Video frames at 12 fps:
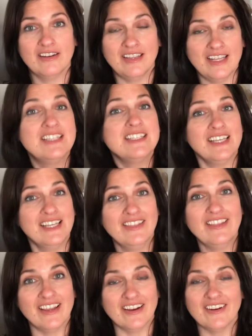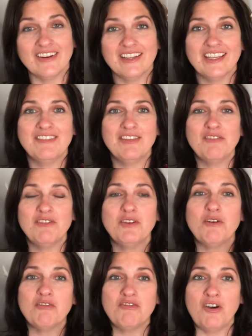It's in there. Even if you
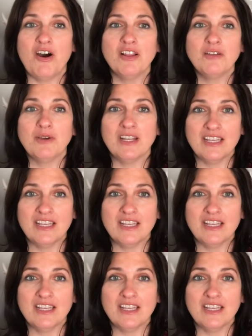don't follow it,